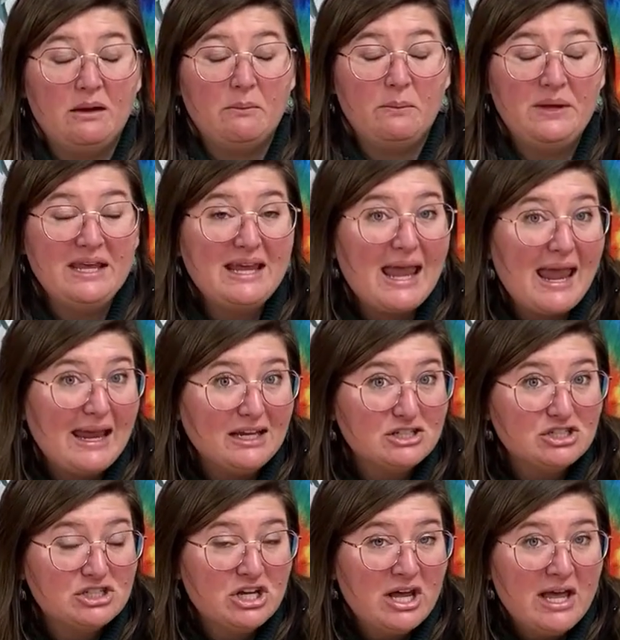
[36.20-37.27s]

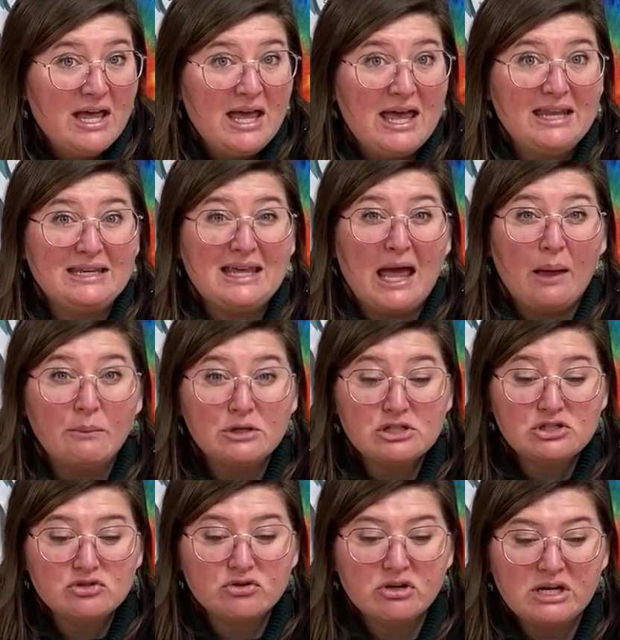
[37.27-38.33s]
pH in
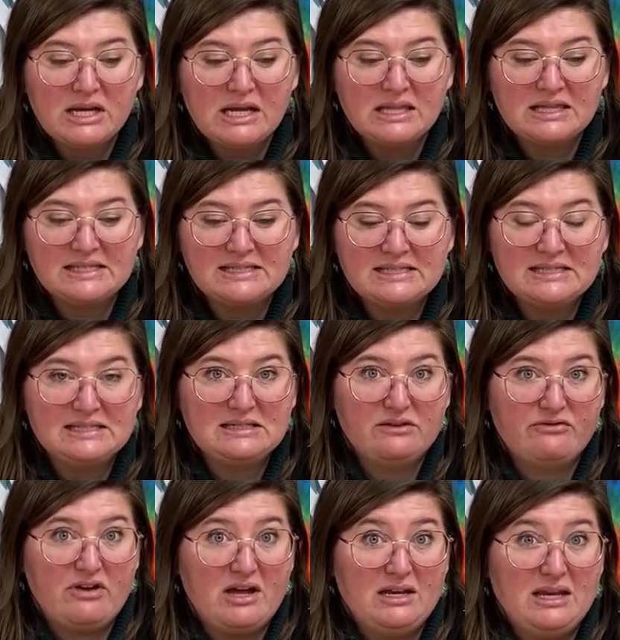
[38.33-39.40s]
chemistry, this is
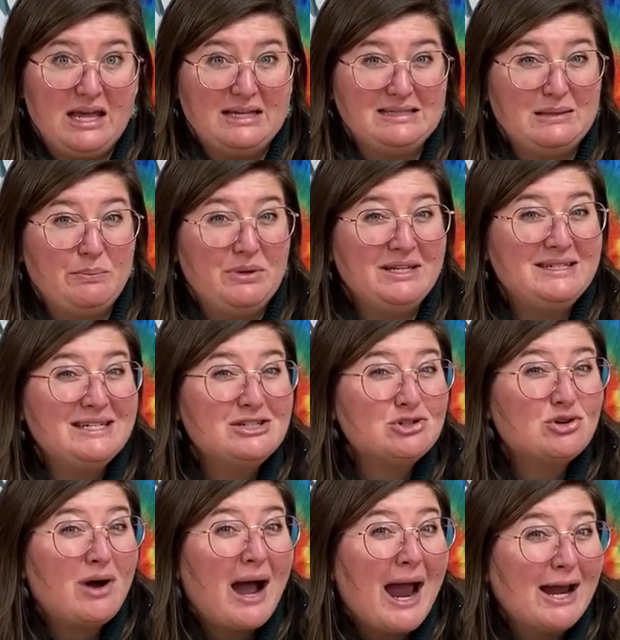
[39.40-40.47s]
defined as the
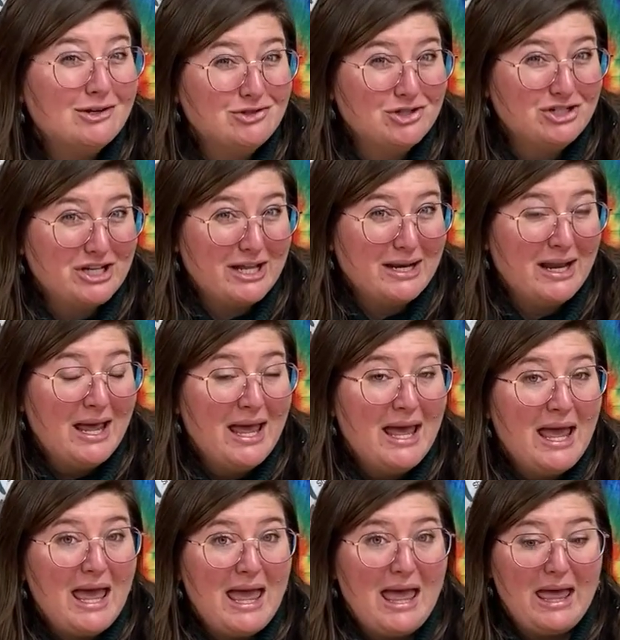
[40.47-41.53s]
potential hydrogen
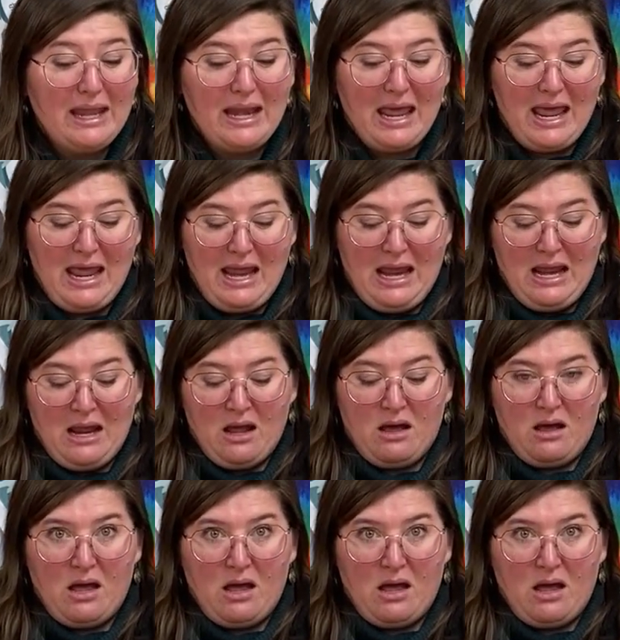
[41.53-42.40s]
and a